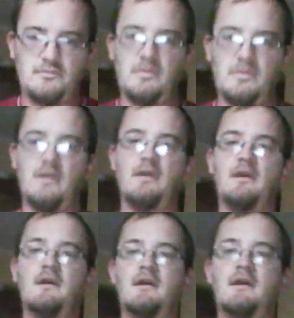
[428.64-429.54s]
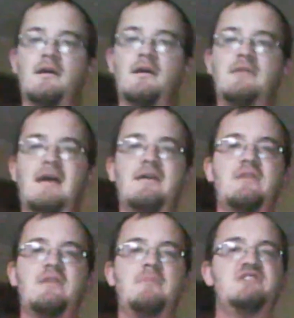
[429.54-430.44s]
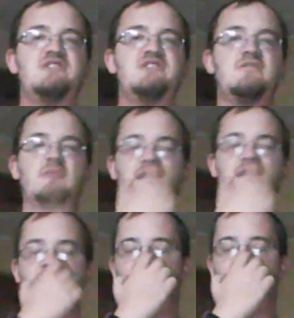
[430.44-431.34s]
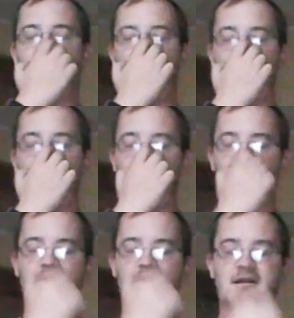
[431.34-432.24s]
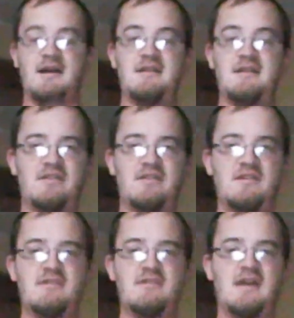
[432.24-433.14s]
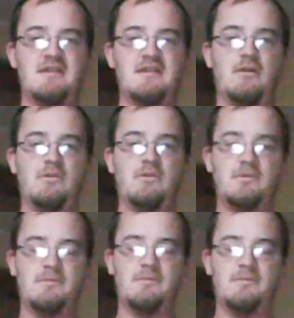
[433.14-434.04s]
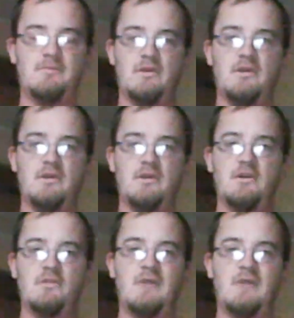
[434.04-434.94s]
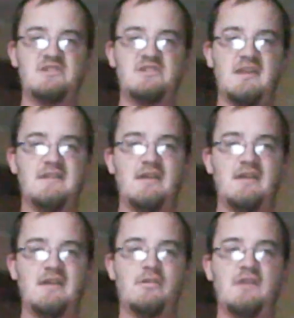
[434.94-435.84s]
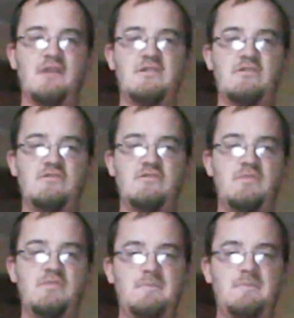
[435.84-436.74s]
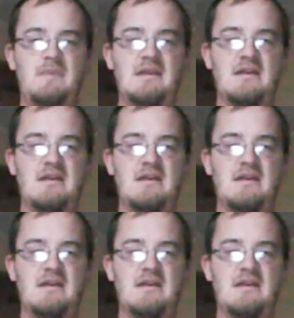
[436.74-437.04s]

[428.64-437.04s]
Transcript: Now, as I mentioned when I did my uh, context, is that, you know, Raj saying that her causes are stupid because, you know,